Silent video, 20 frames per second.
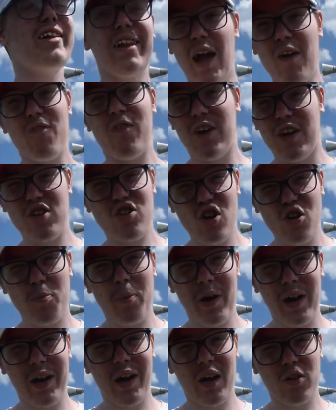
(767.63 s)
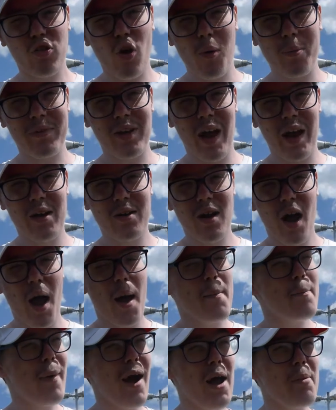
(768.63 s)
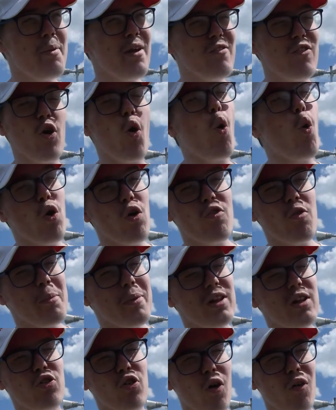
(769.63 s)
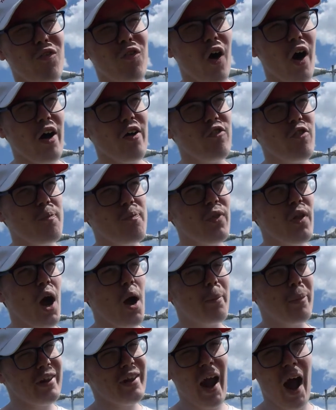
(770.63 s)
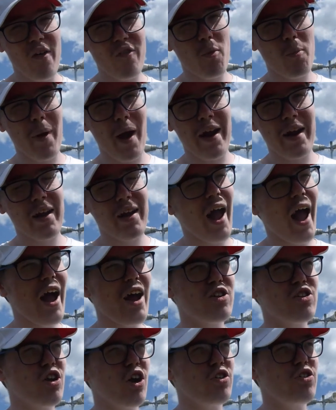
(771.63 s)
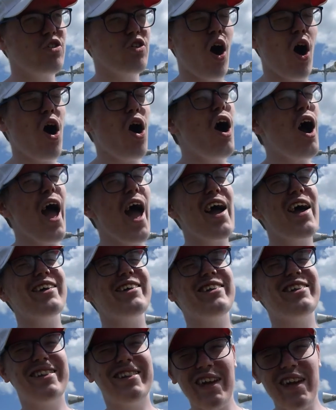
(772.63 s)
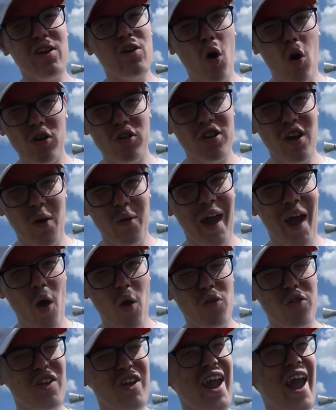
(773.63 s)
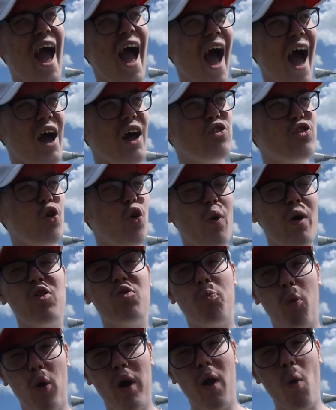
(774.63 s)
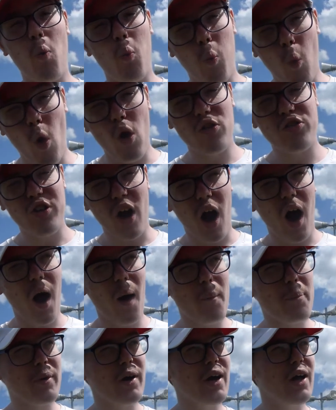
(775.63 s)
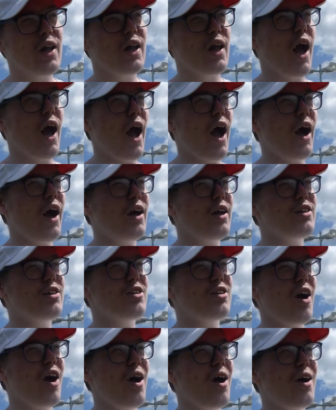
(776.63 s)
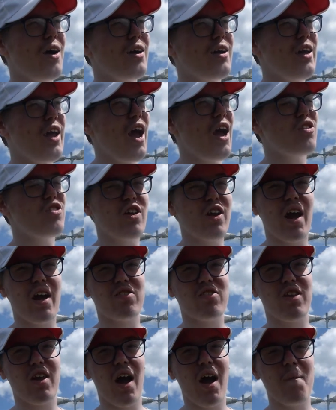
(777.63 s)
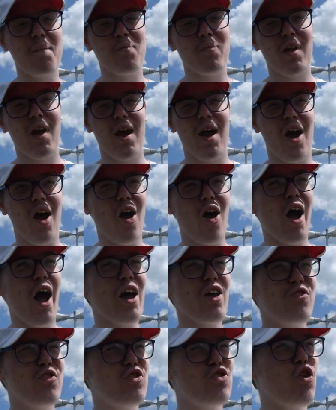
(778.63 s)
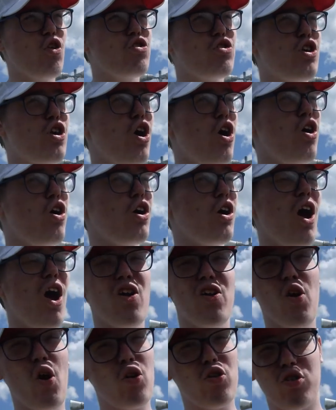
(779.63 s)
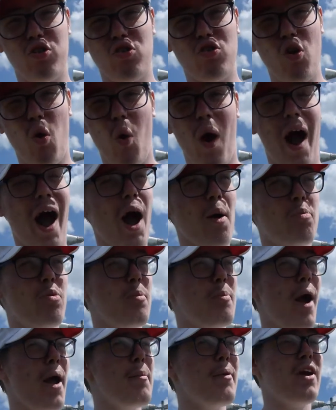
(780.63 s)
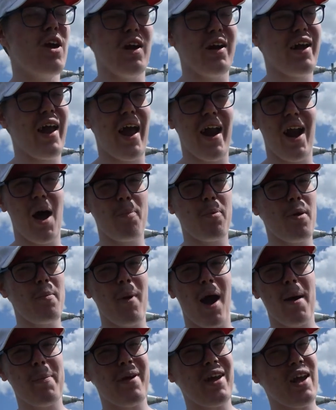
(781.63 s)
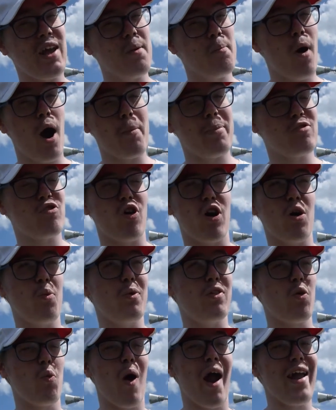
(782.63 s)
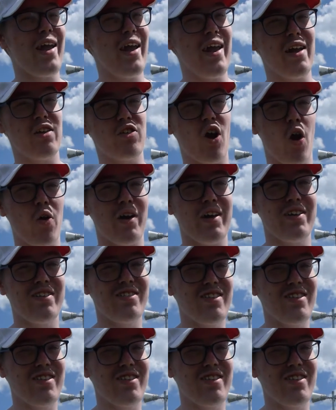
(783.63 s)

definitely should have been in that top 10, maybe even all of them in the top 5, but they haven't made it. Ash Sutton's car did not sound healthy at all. His bonnet was up and uh, yeah, so that's that. Uh, as for Josh Cook, not too sure what happened. Maybe couldn't get a lap in. Maybe he might be struggling with the weight. He is currently